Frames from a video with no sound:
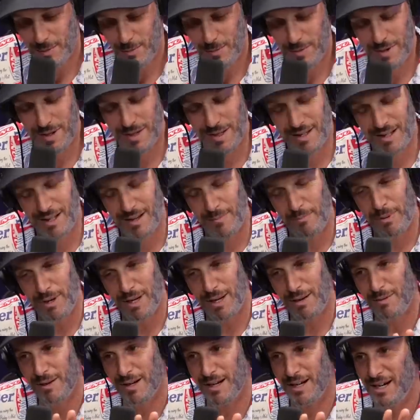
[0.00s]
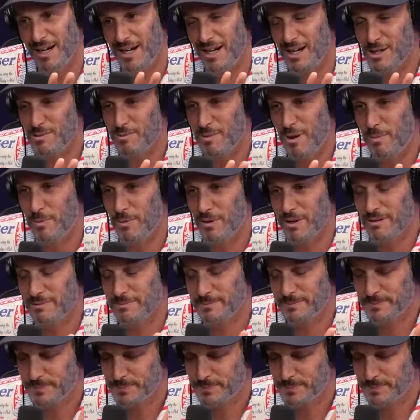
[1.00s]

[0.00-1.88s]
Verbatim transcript: But Sorry, Joy. Uh, here's my point.